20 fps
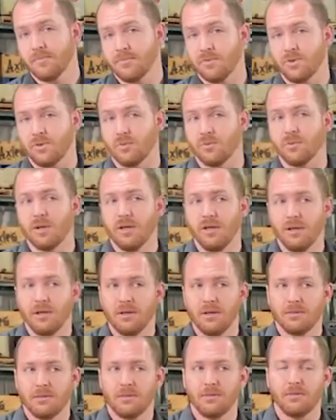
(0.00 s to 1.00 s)
So
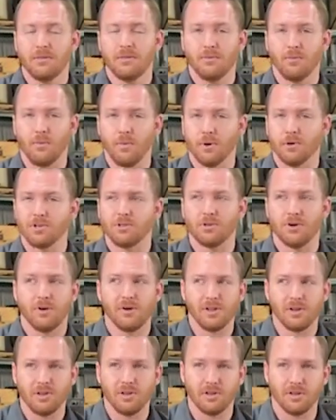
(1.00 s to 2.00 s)
we're
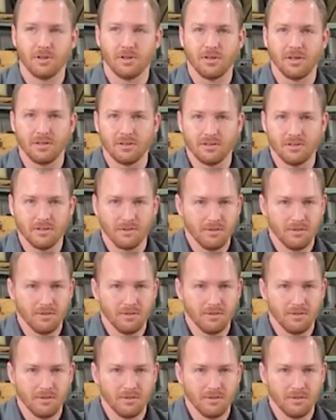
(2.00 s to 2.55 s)
starting to get